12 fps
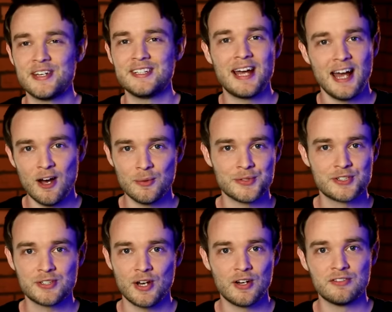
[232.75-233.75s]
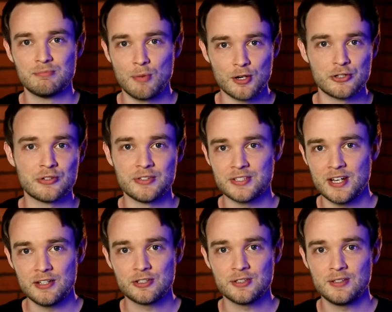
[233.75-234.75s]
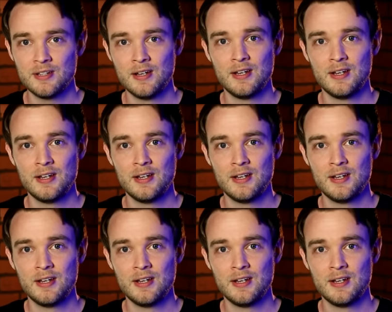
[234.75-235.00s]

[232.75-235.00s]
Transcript: an ounce of marginalization.